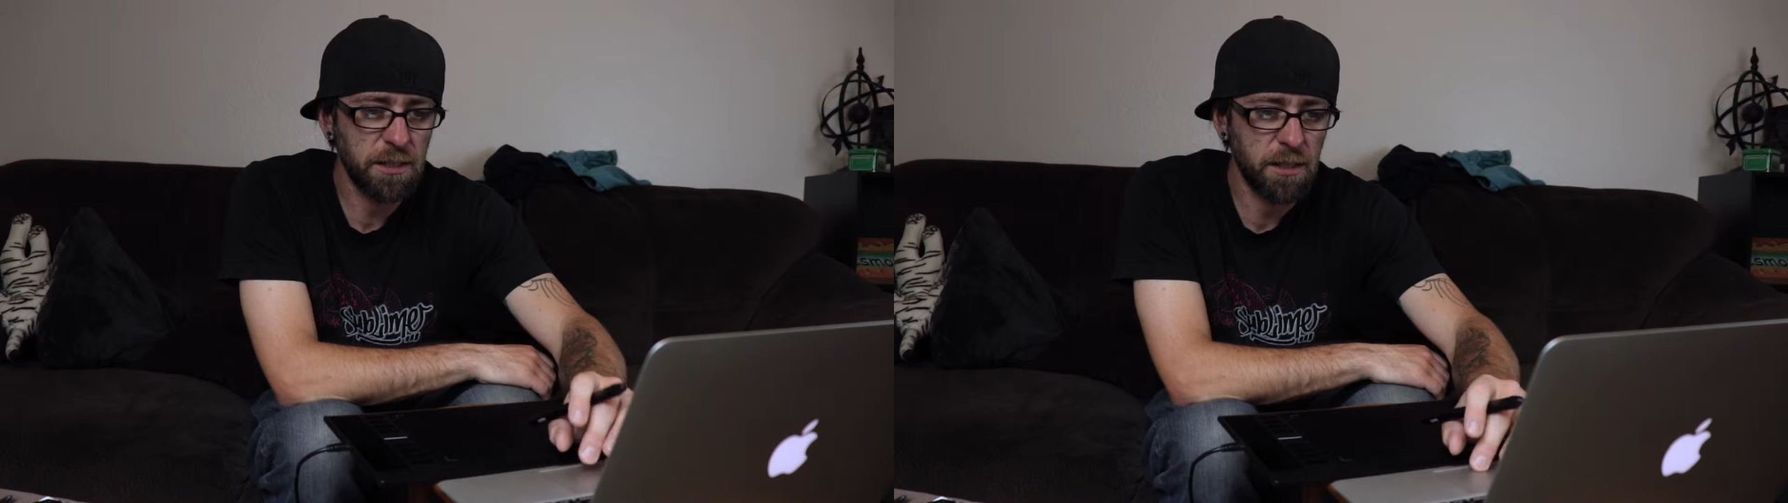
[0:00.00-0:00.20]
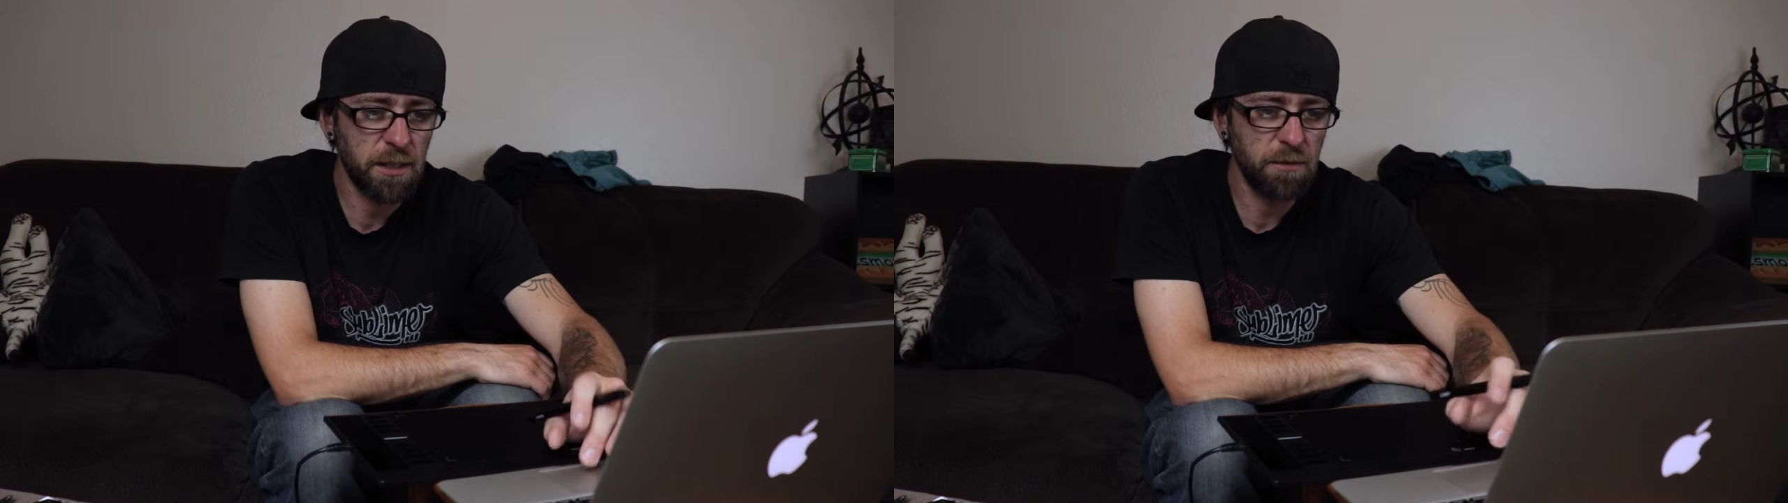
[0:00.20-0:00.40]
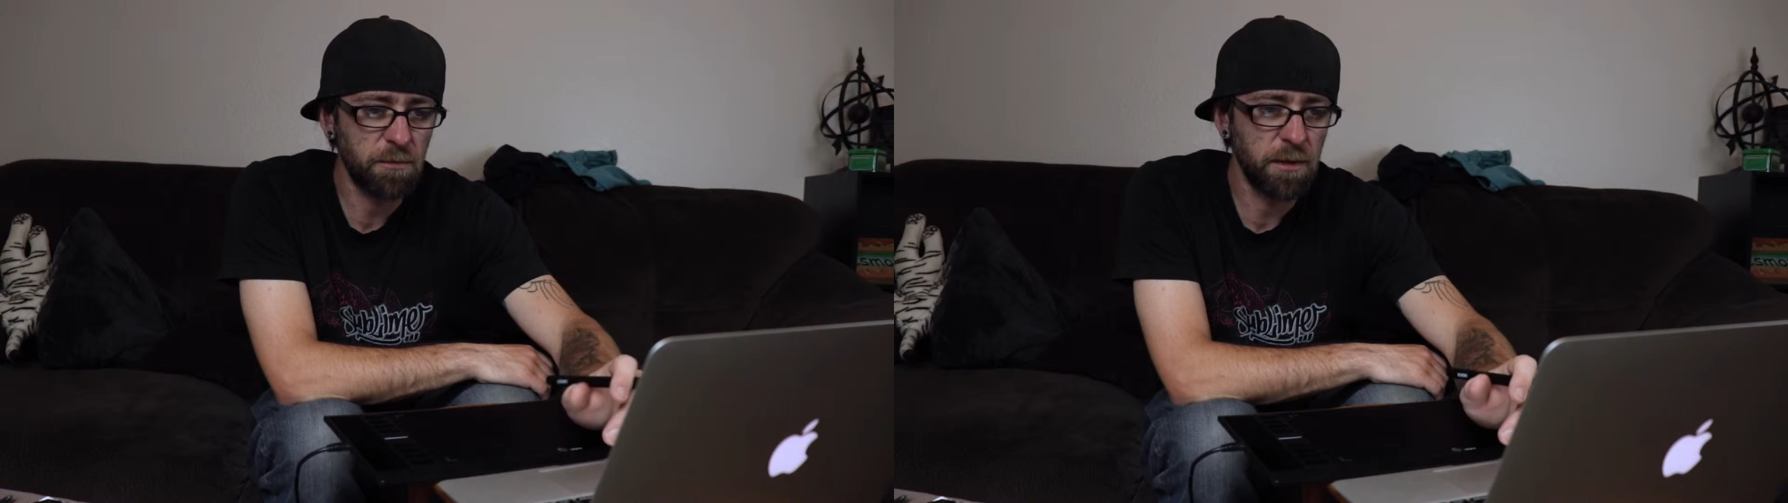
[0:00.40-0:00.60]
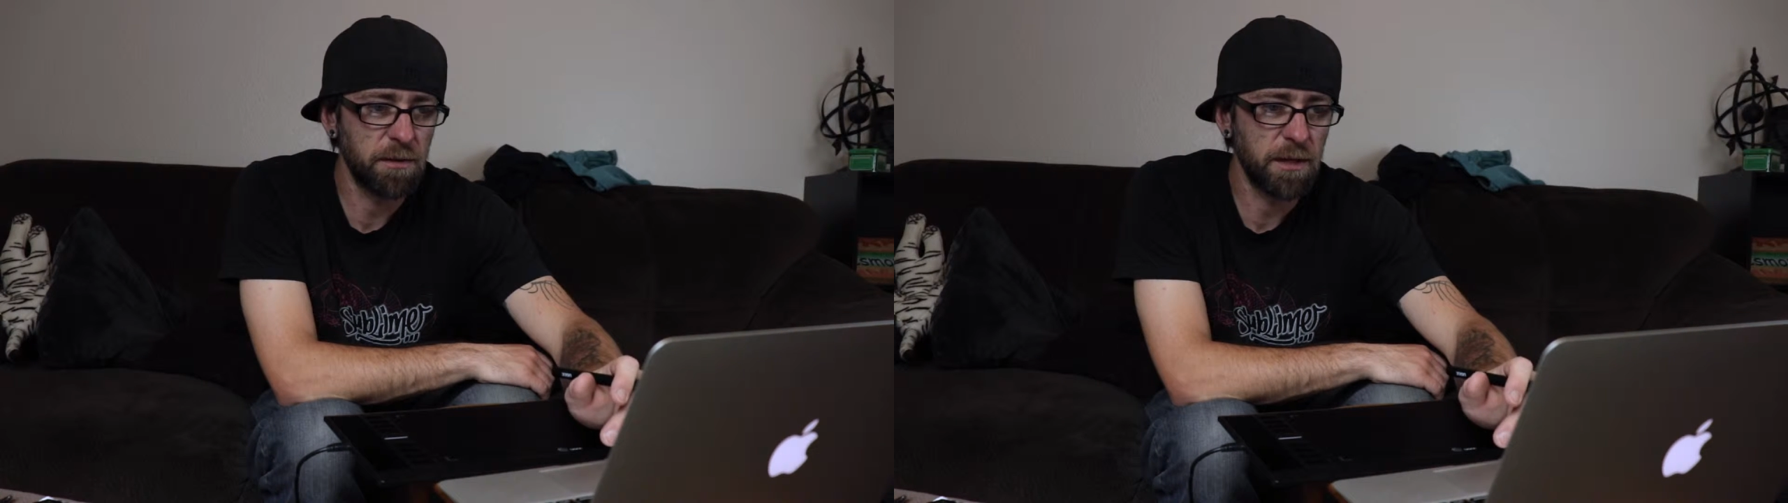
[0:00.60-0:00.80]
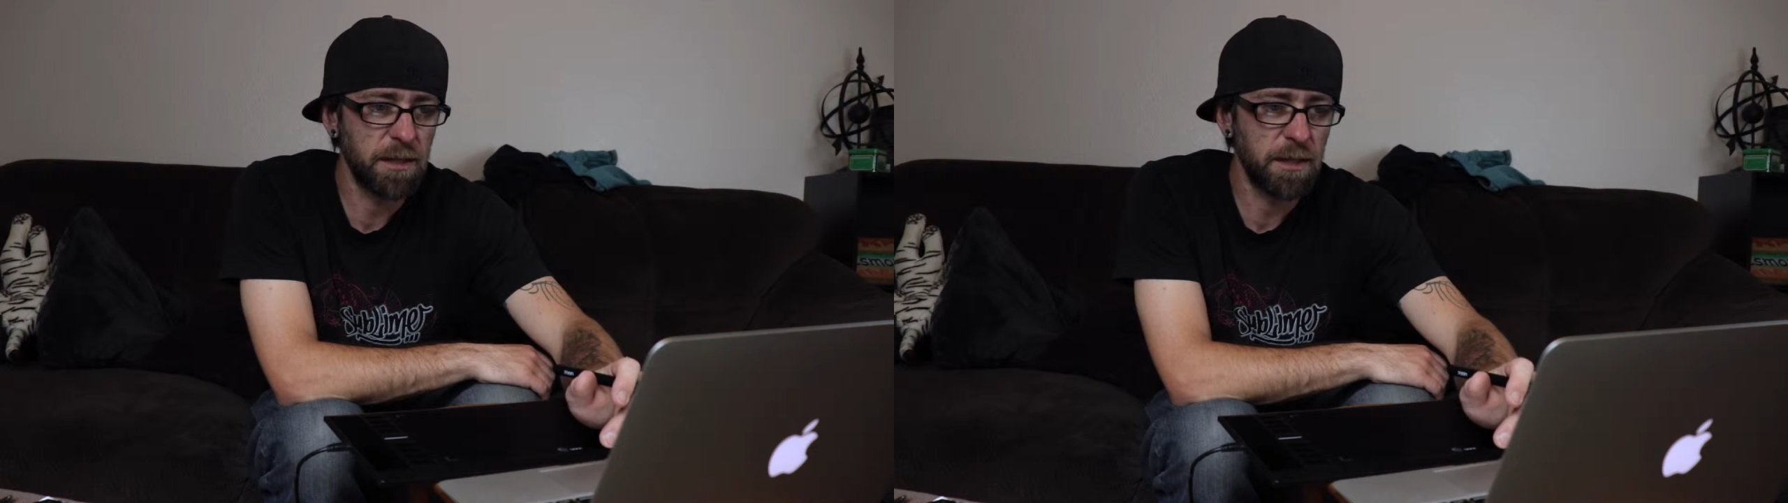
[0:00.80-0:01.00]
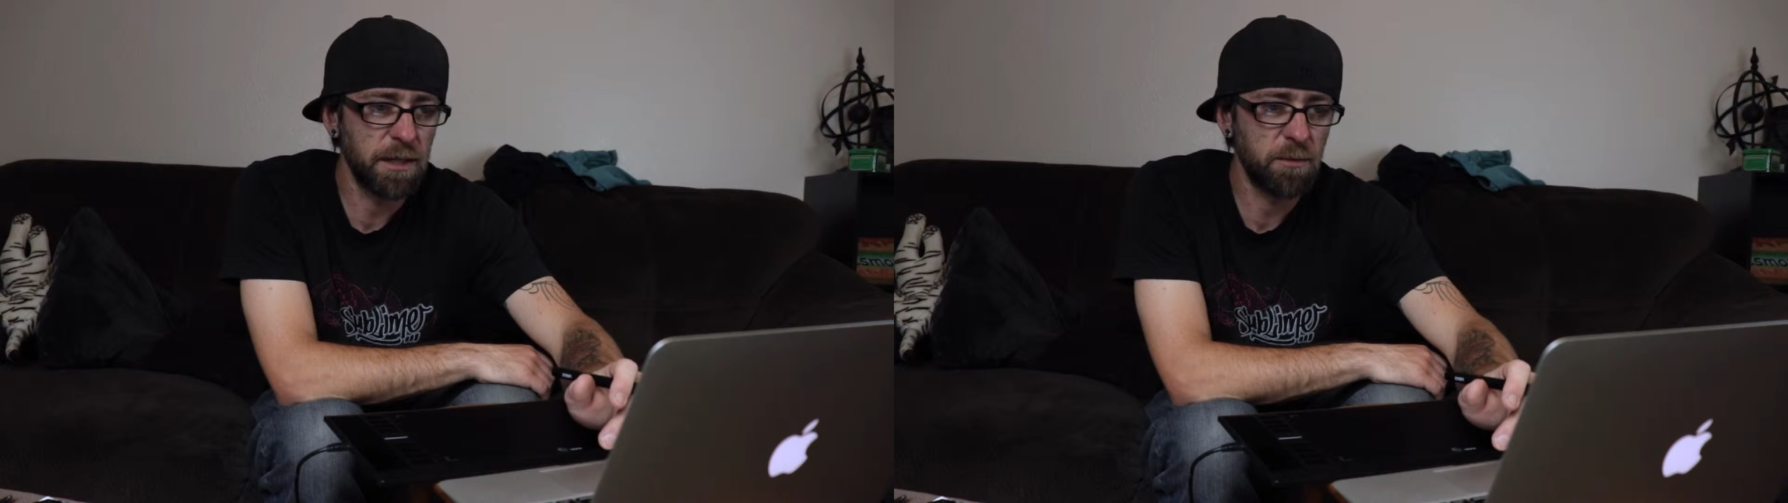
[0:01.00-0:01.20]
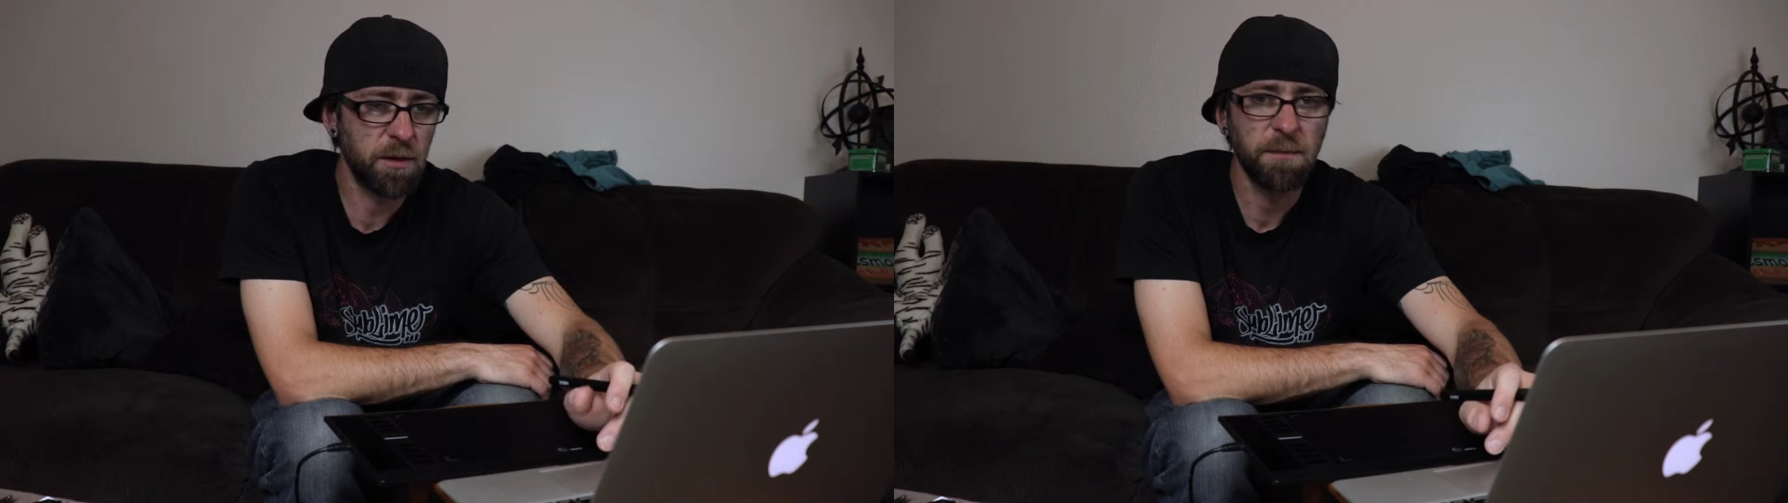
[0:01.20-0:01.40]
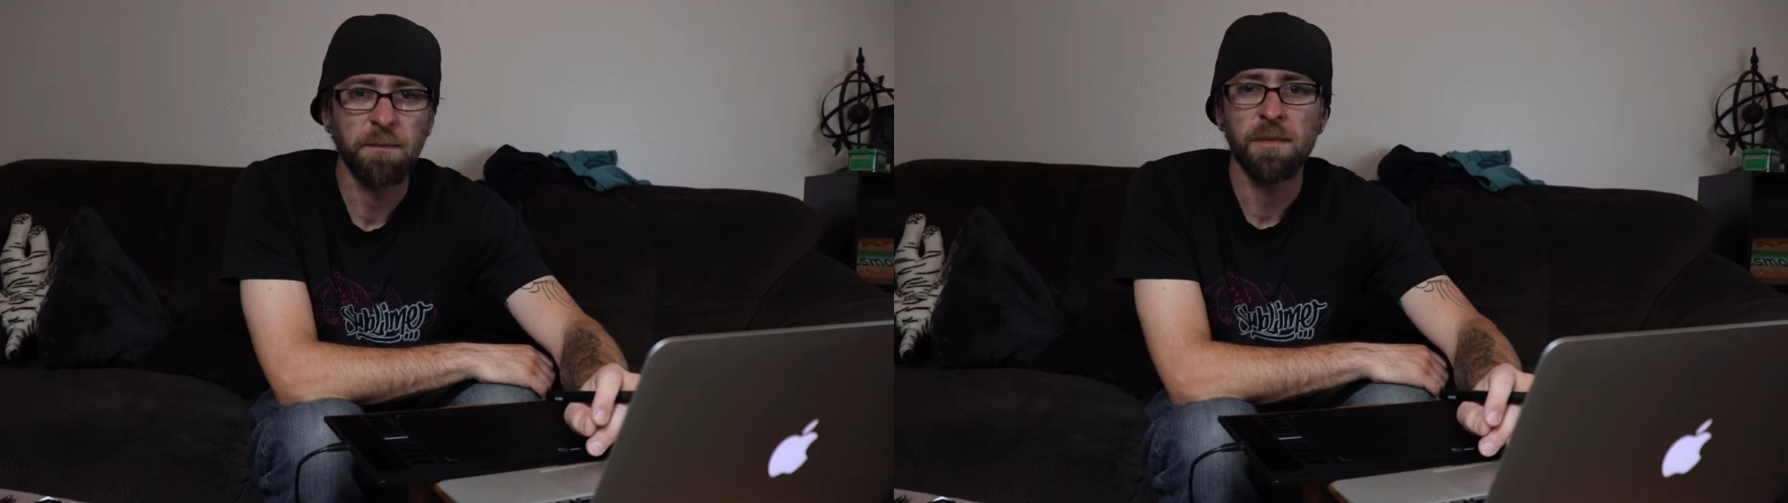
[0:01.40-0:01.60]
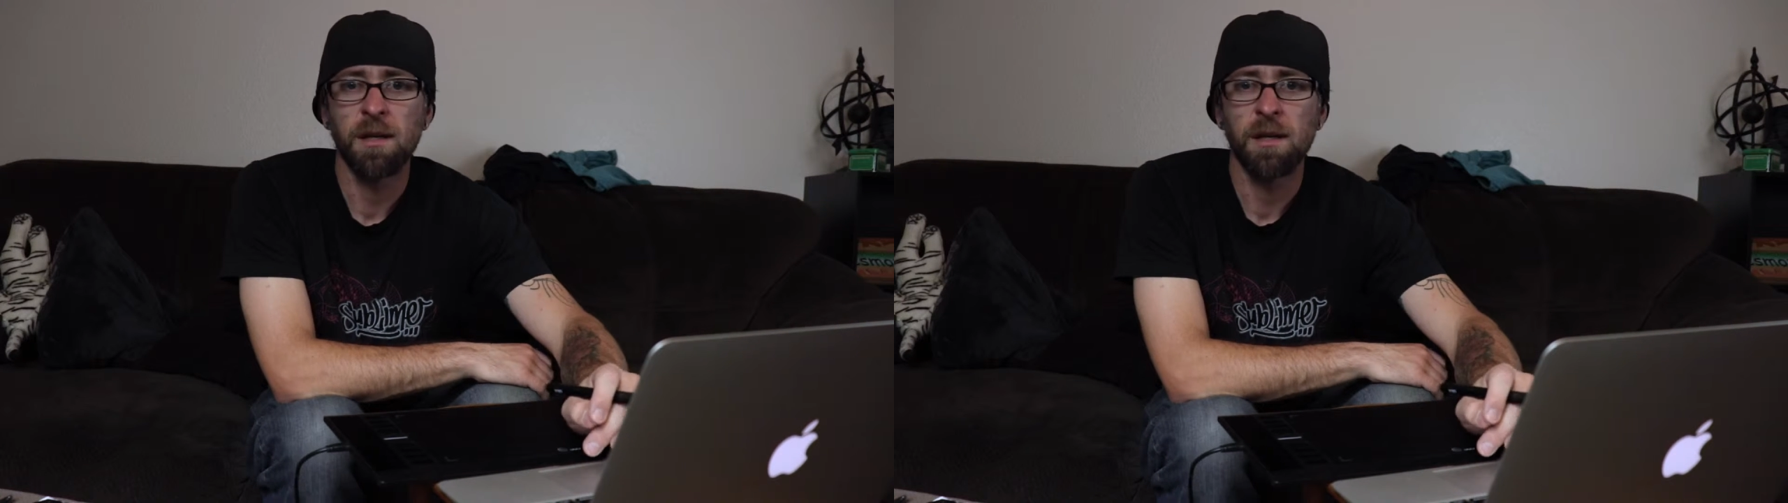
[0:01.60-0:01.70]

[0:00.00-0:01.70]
done. We don't need that anymore.